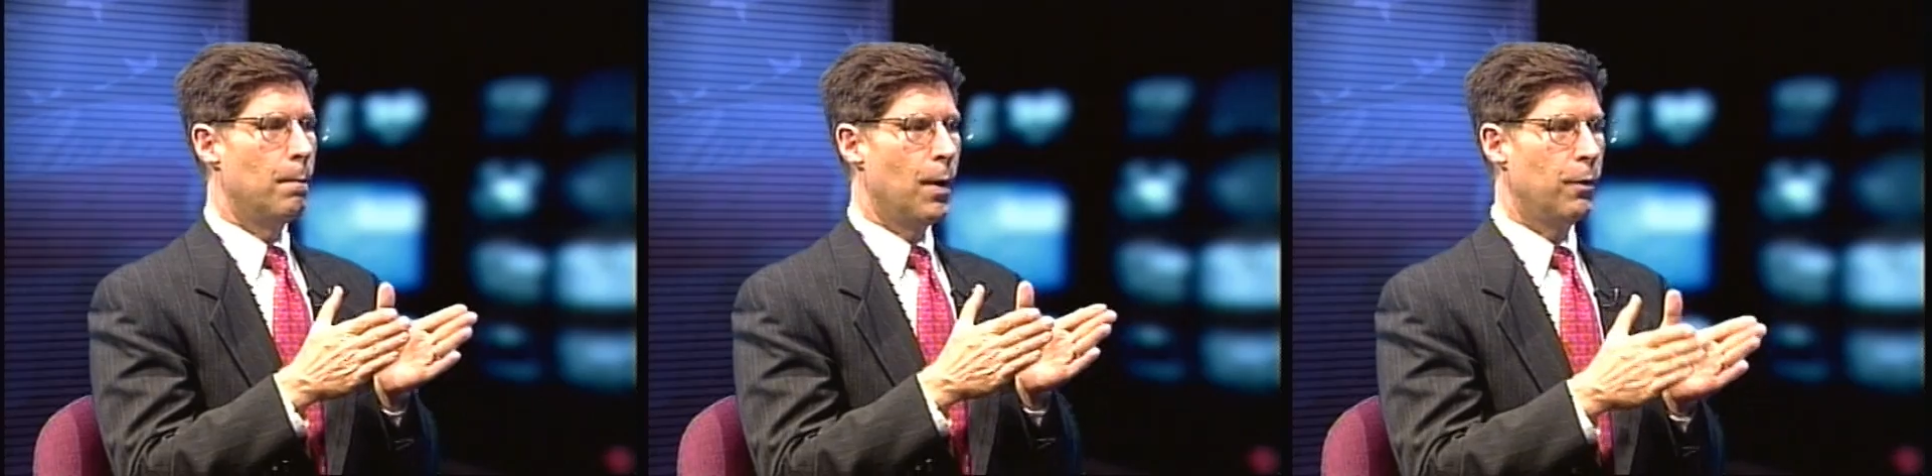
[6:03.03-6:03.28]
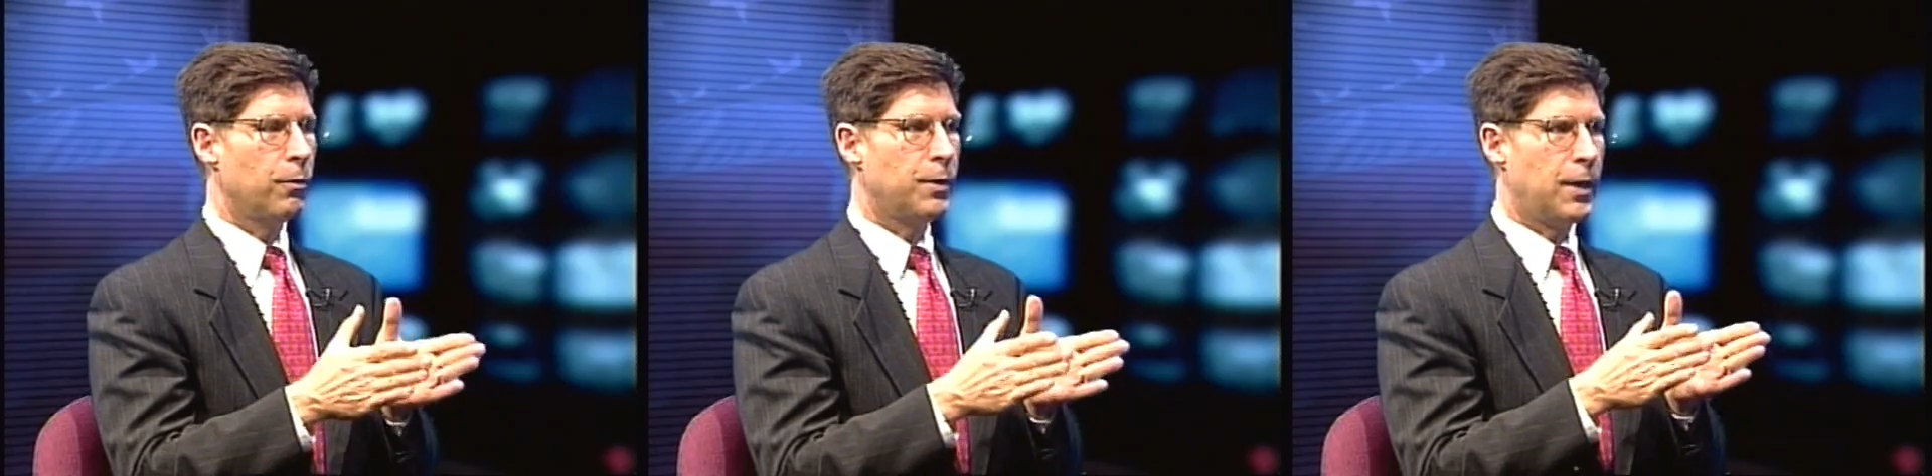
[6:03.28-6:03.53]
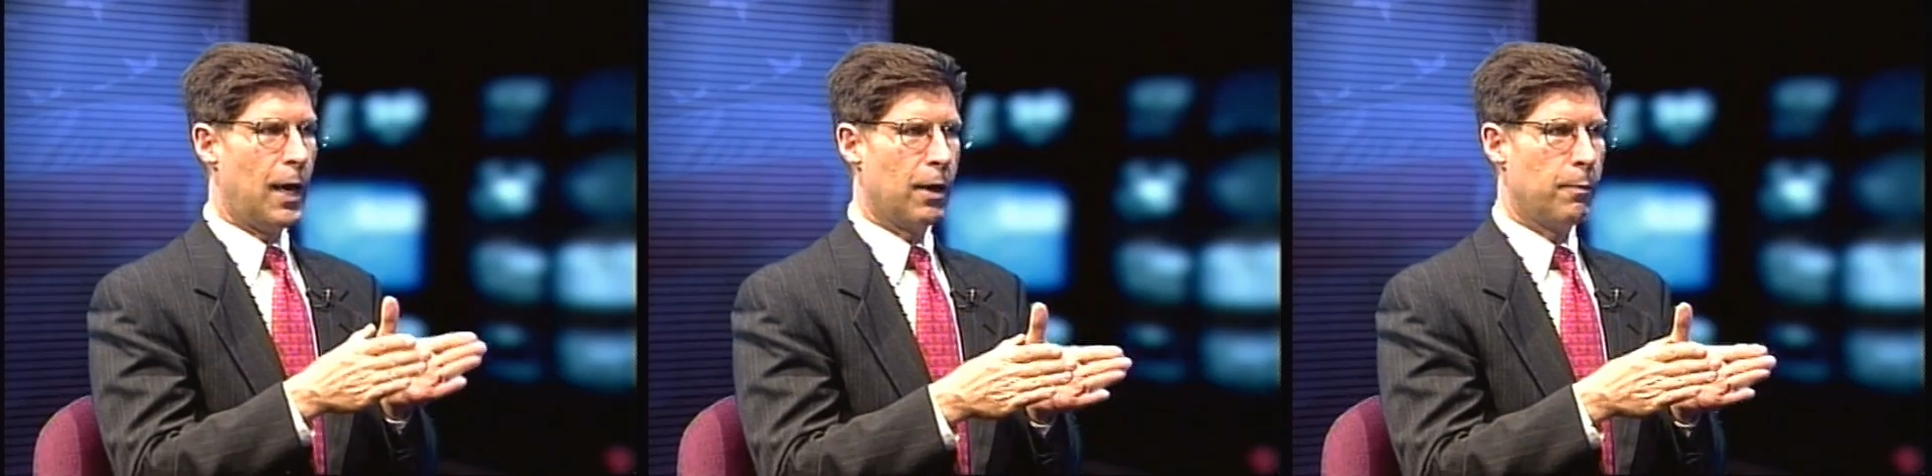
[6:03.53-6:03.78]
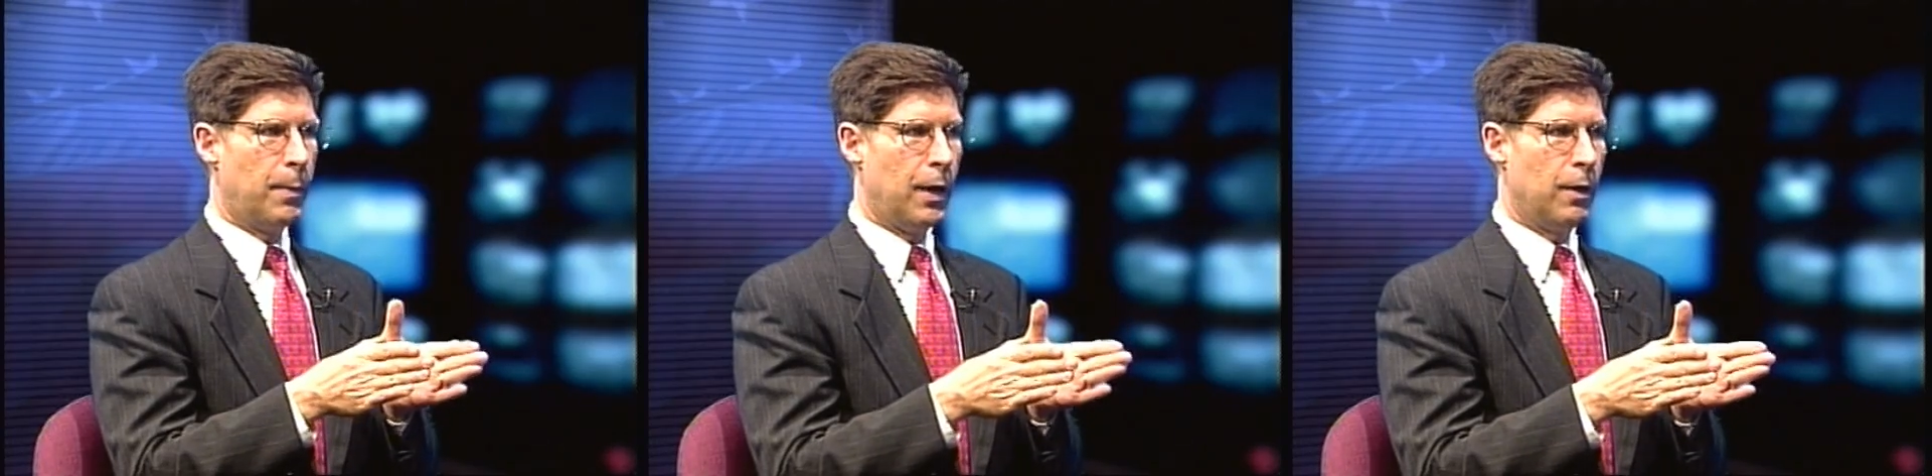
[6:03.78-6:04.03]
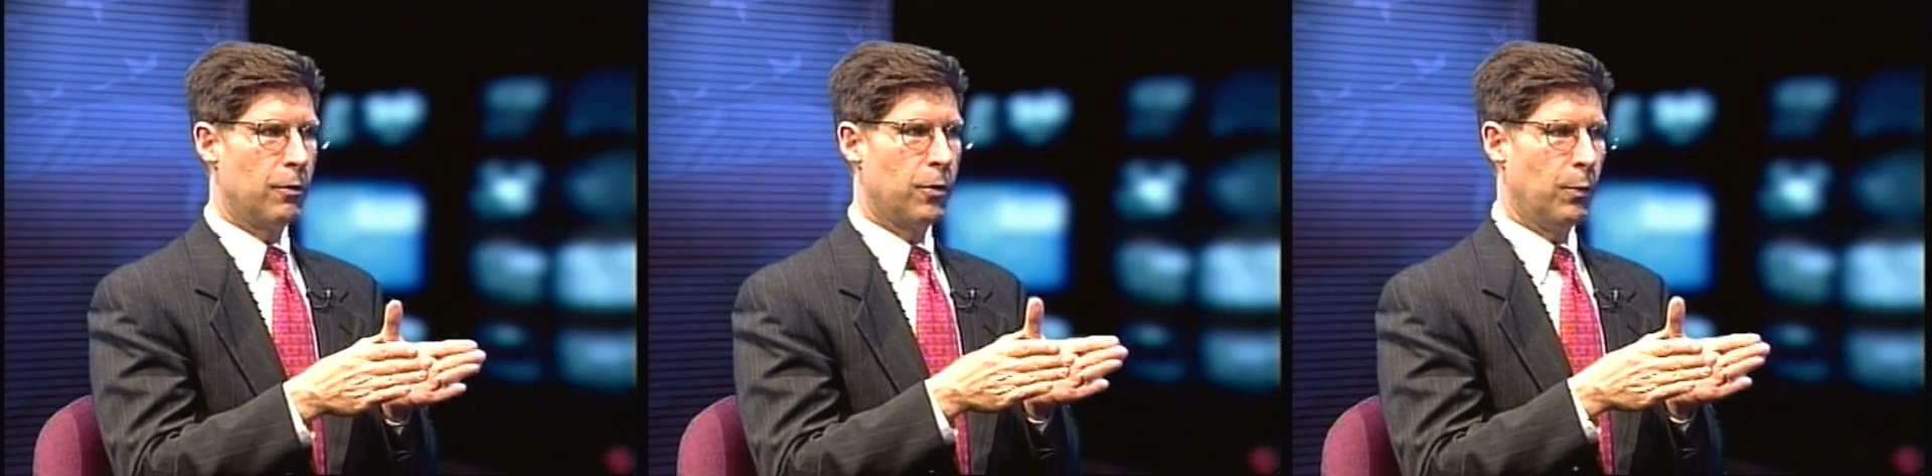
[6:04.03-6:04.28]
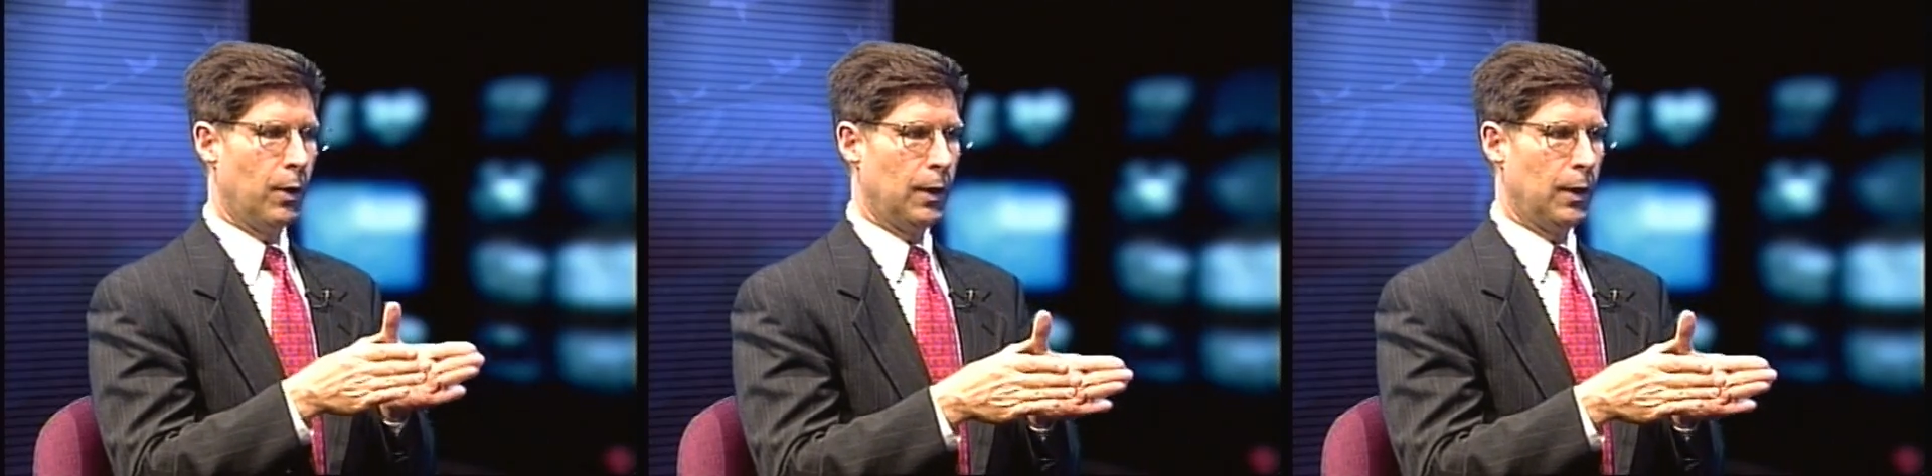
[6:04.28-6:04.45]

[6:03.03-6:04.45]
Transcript: Most taxpayers who are